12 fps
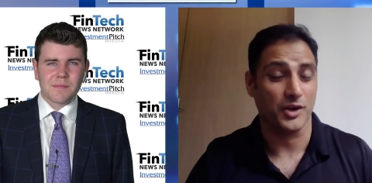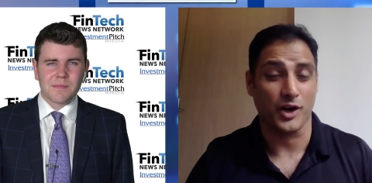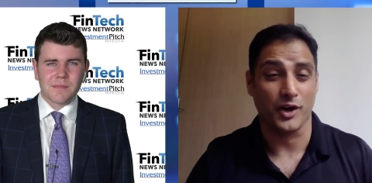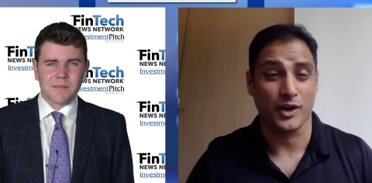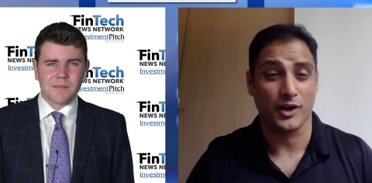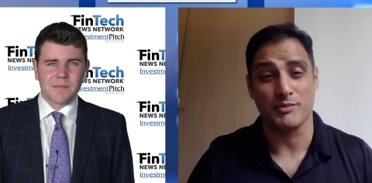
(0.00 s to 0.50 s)
Speaker 1: are,
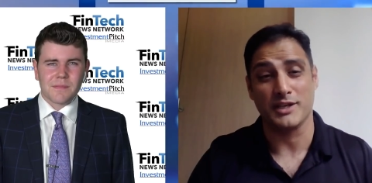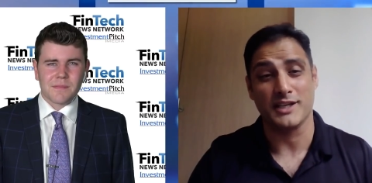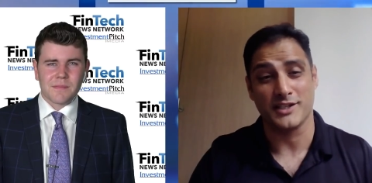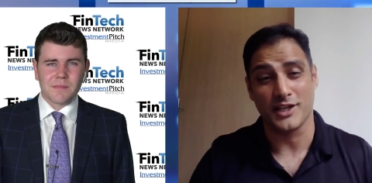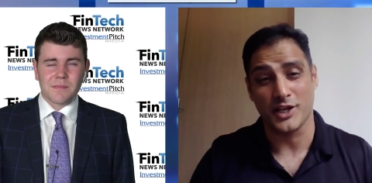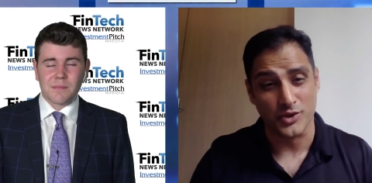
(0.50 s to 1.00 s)
are, going to be
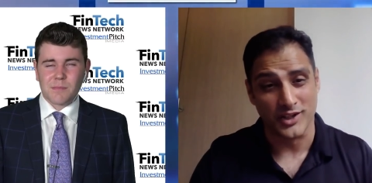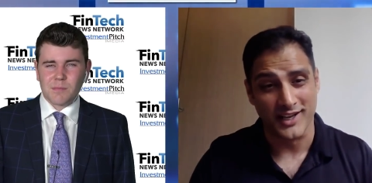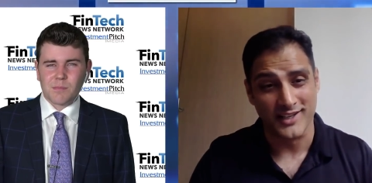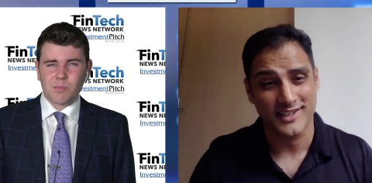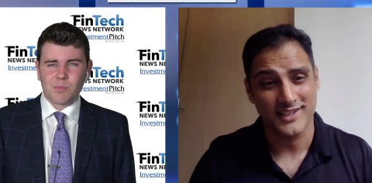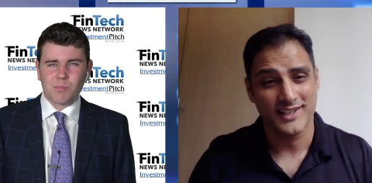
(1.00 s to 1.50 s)

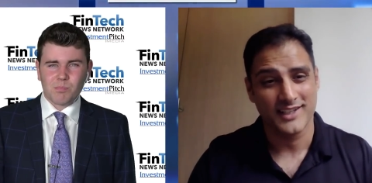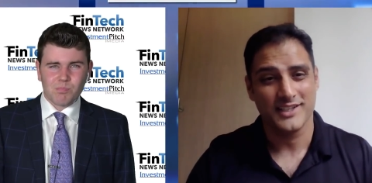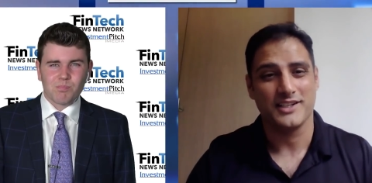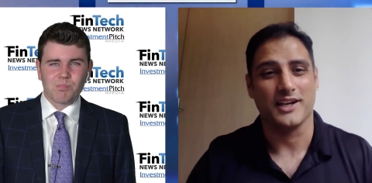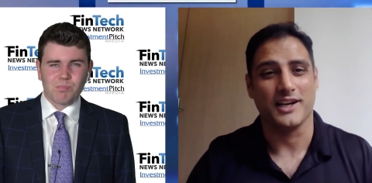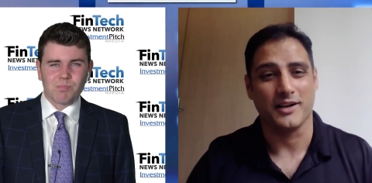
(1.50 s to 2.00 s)
decentralized.
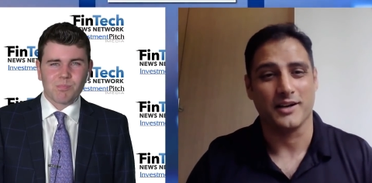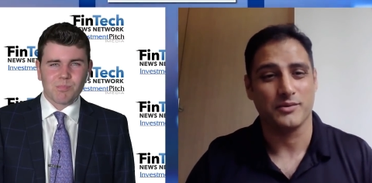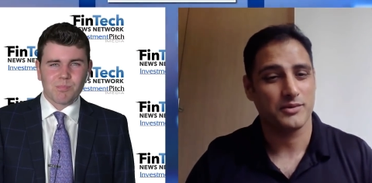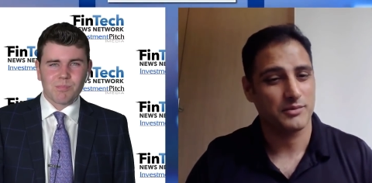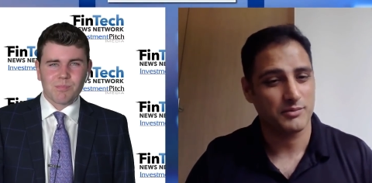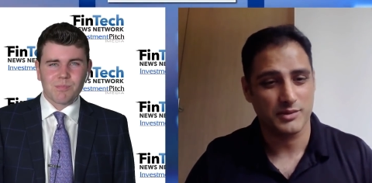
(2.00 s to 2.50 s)

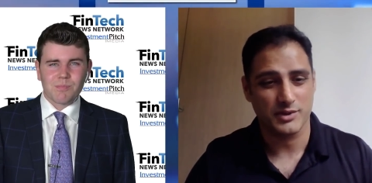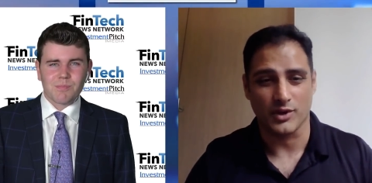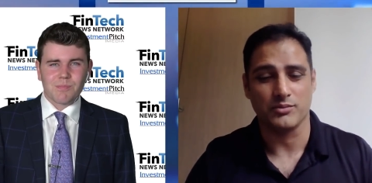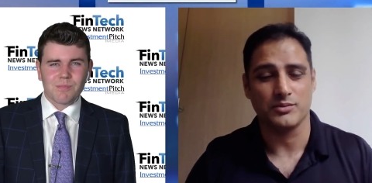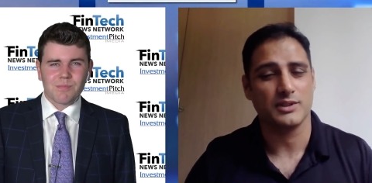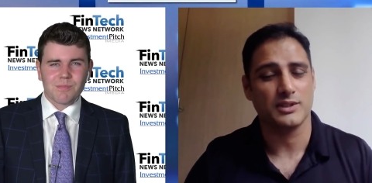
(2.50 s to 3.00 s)
Um,
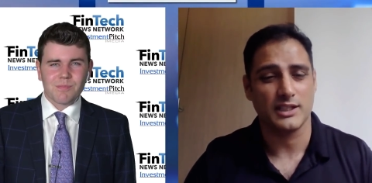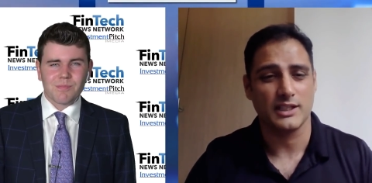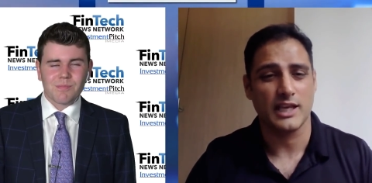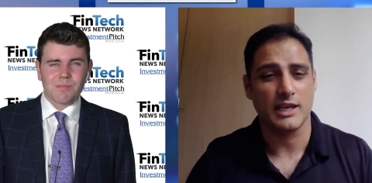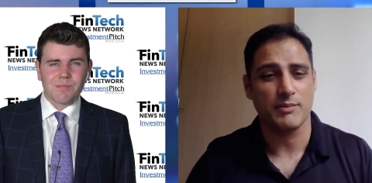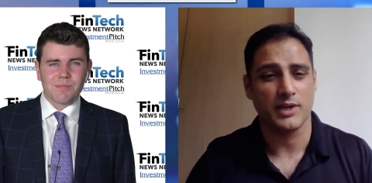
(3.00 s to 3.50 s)
so
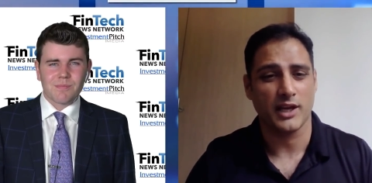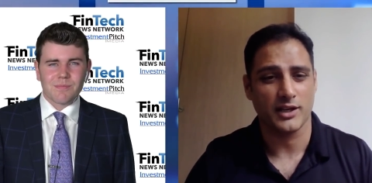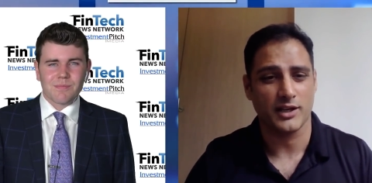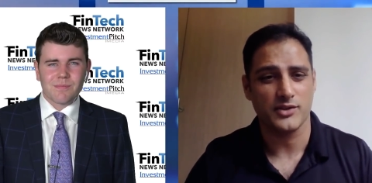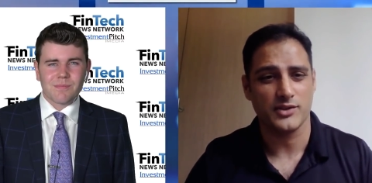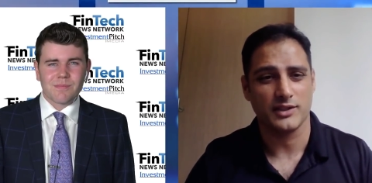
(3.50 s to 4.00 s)
keep an eye
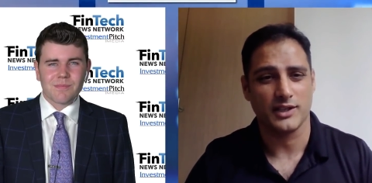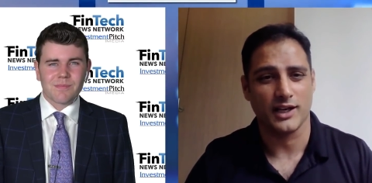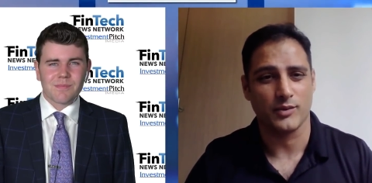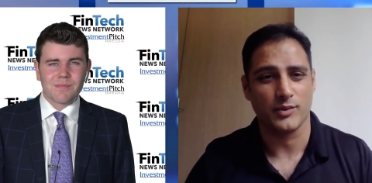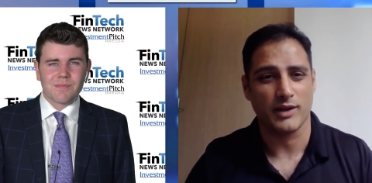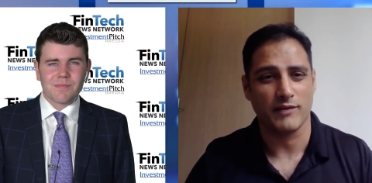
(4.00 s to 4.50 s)
on us.
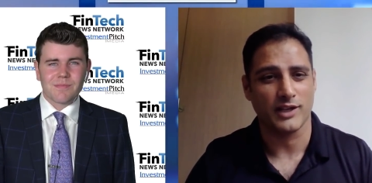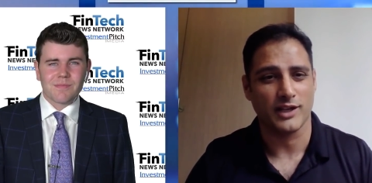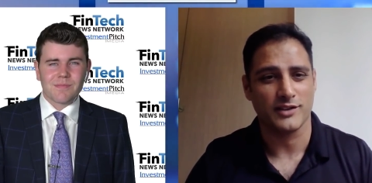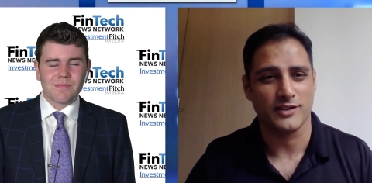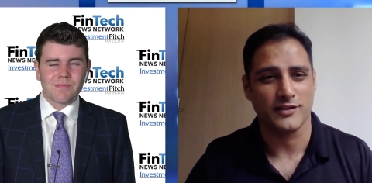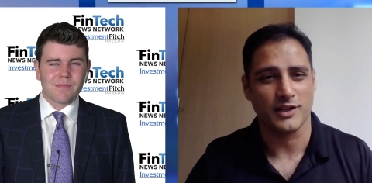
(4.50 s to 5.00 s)
Uh, we have a lot
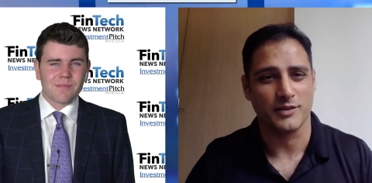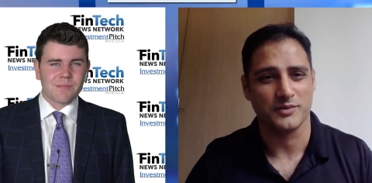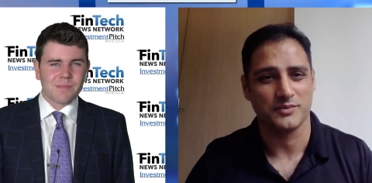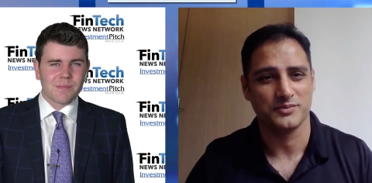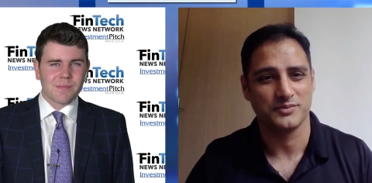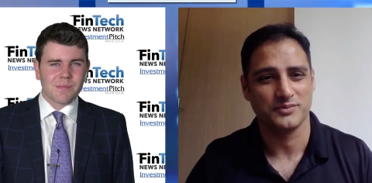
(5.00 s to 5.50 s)
of stuff
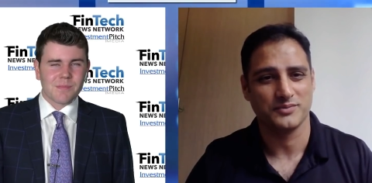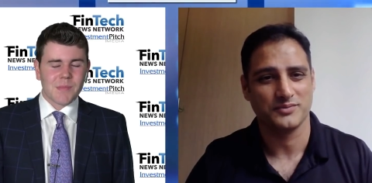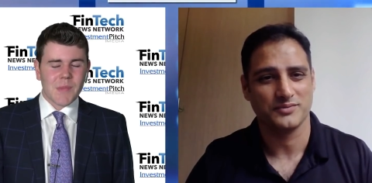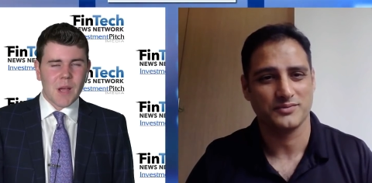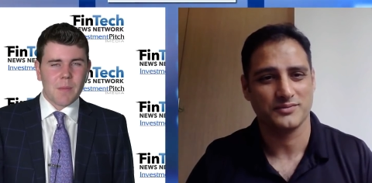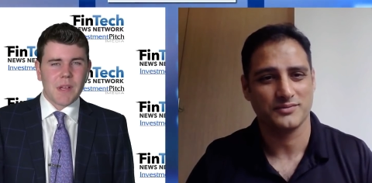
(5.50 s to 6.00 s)
coming.
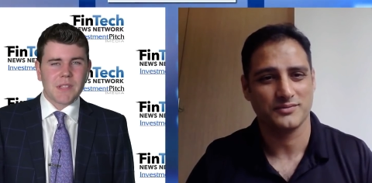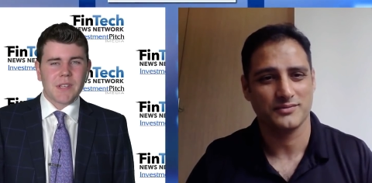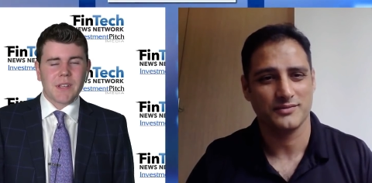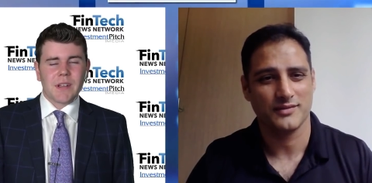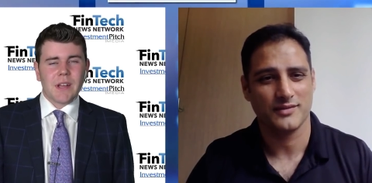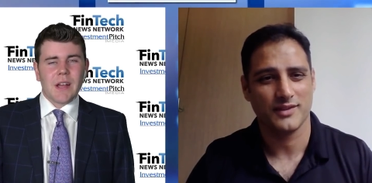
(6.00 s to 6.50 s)

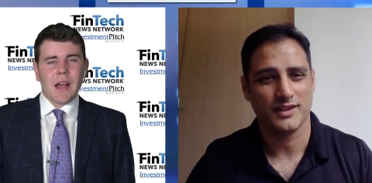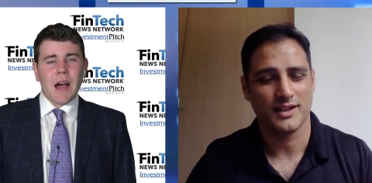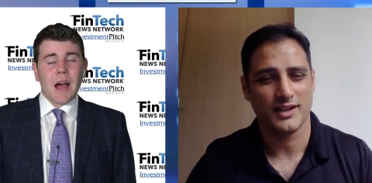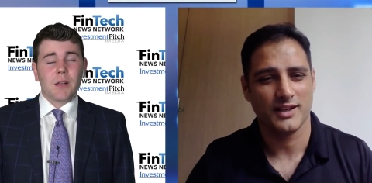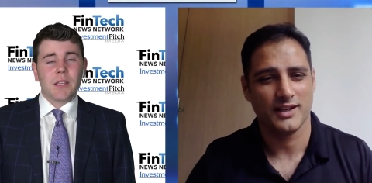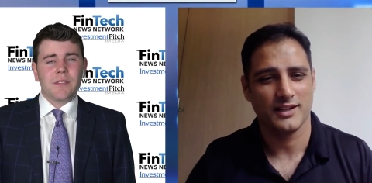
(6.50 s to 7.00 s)
Speaker 2: Amazing.
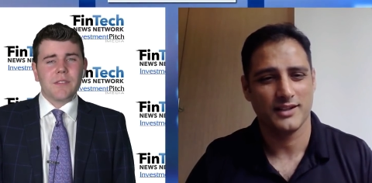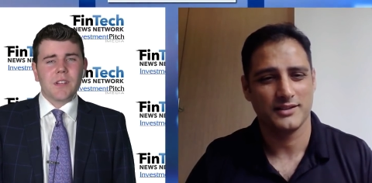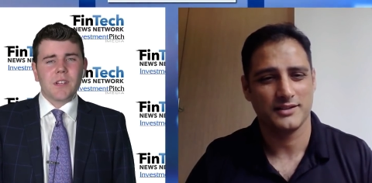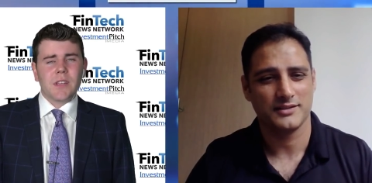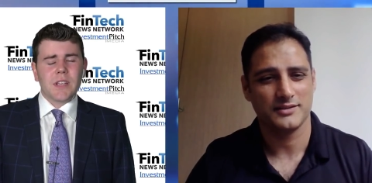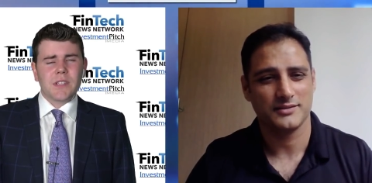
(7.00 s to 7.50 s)
I'll leave
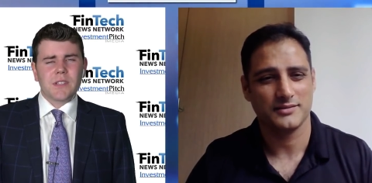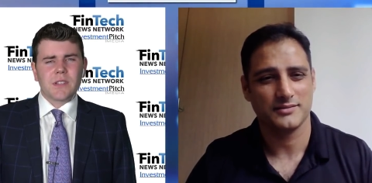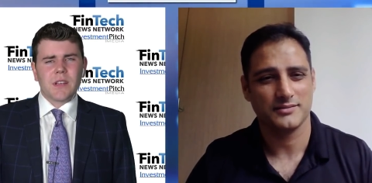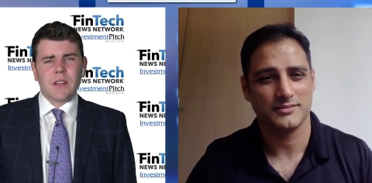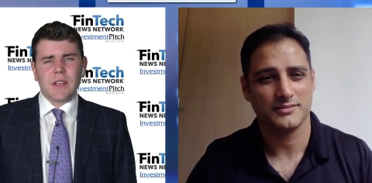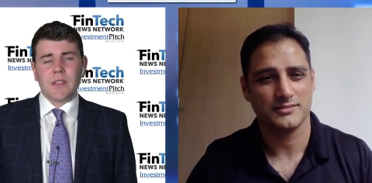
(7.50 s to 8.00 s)
the
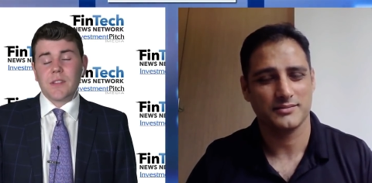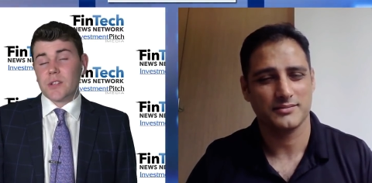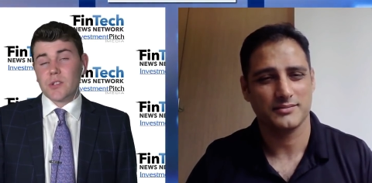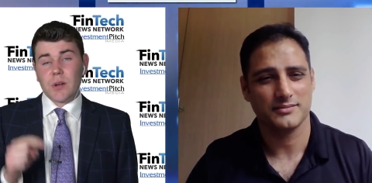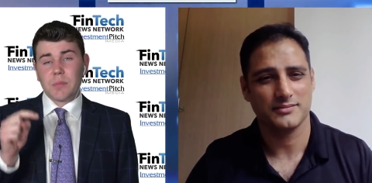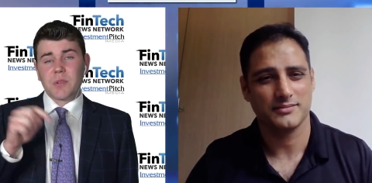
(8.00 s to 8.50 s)
links in the
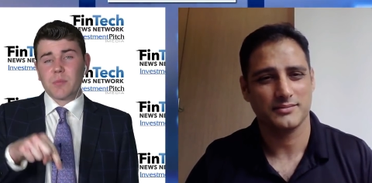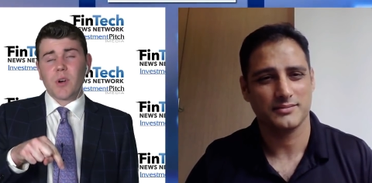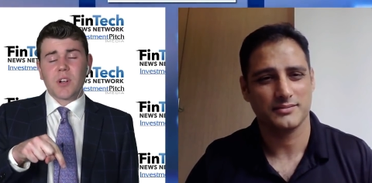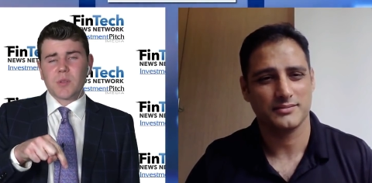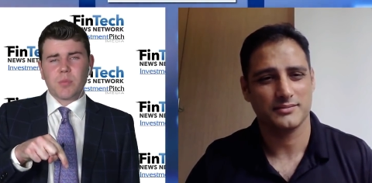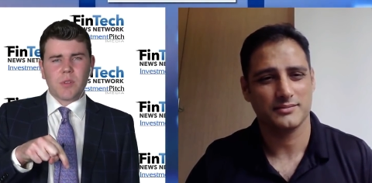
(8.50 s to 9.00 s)
description
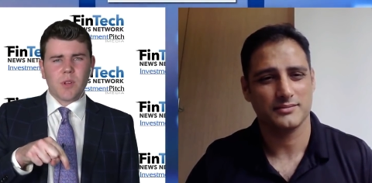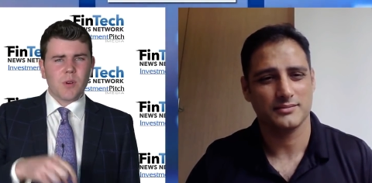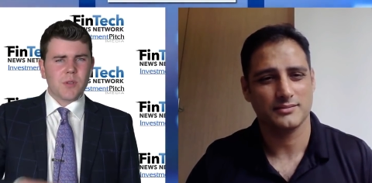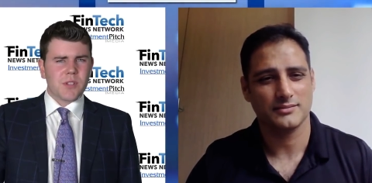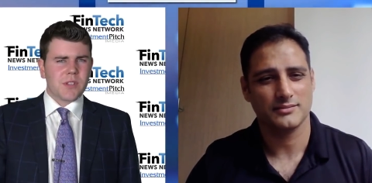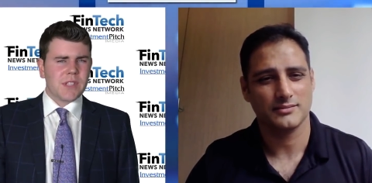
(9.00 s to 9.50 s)
box
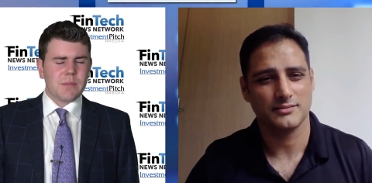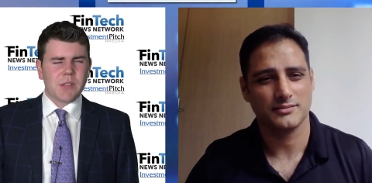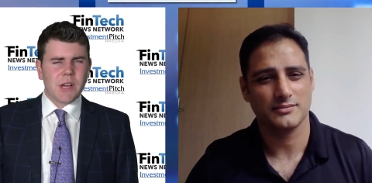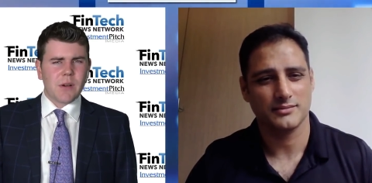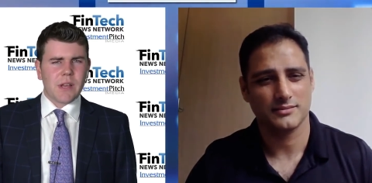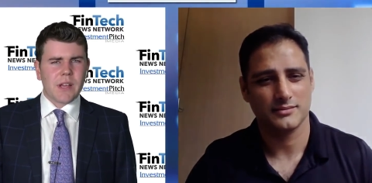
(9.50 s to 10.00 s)
below to the Deep
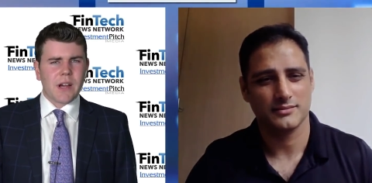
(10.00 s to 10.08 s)
Cloud